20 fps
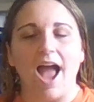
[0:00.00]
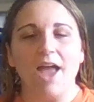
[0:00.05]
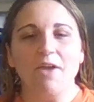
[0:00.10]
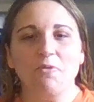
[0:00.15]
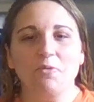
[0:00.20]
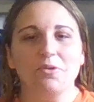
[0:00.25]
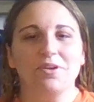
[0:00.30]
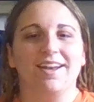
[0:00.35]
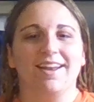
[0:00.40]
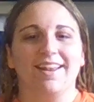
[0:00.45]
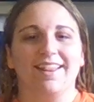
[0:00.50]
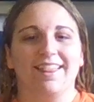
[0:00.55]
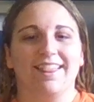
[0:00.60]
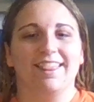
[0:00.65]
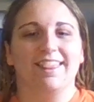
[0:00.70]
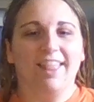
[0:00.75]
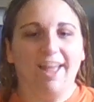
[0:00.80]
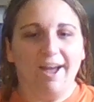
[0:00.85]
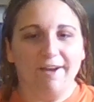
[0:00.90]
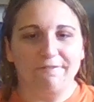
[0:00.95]
I would
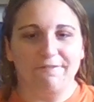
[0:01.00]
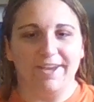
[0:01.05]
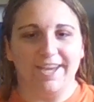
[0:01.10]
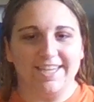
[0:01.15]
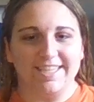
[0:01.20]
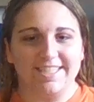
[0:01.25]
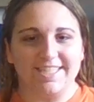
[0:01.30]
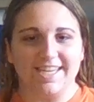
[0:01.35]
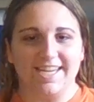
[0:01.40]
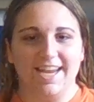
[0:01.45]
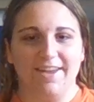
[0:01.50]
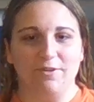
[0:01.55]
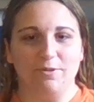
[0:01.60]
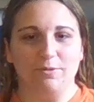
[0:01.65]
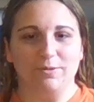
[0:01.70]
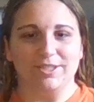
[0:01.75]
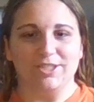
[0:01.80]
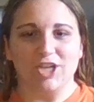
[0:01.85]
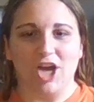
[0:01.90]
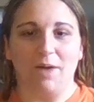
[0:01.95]
love it if it
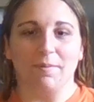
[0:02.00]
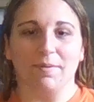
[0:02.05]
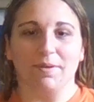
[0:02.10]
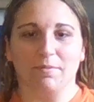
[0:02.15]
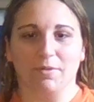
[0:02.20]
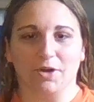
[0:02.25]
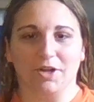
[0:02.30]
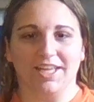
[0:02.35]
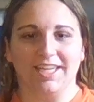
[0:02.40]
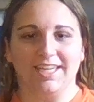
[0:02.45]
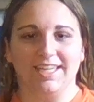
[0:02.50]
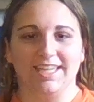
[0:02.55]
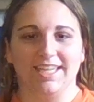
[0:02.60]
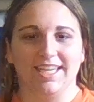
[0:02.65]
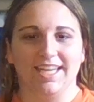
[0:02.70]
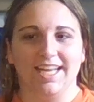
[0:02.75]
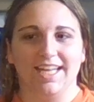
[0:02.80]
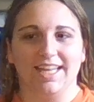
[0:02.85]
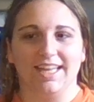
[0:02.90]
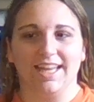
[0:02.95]
was Tommy Merlin.
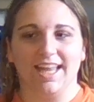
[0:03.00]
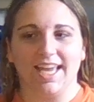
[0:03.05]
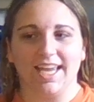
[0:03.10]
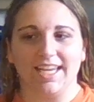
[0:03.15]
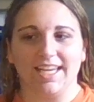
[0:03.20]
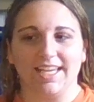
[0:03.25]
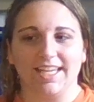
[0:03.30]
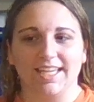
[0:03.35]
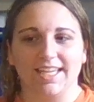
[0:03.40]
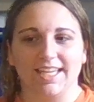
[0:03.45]
Like,